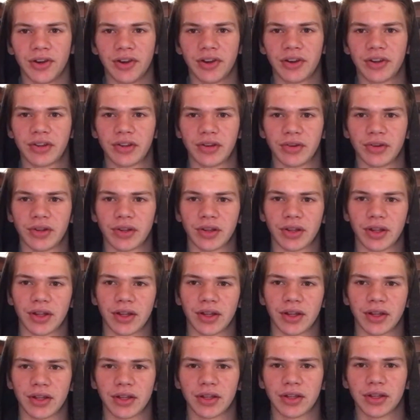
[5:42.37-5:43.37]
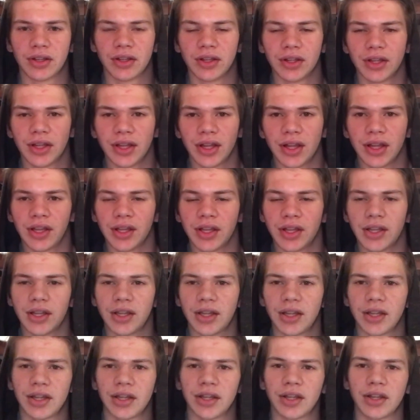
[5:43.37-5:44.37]
So it's like,
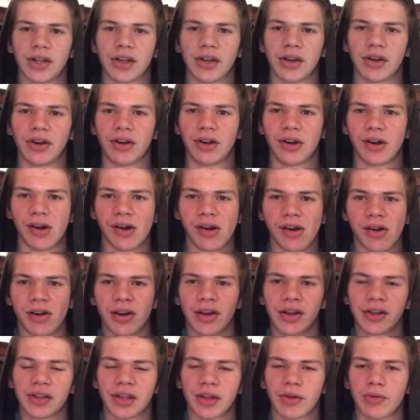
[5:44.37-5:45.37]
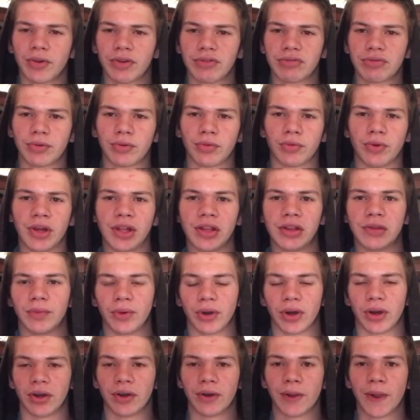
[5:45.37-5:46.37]
it's like which one weighs
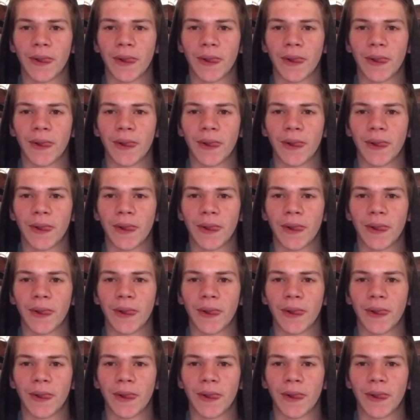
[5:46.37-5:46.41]
more?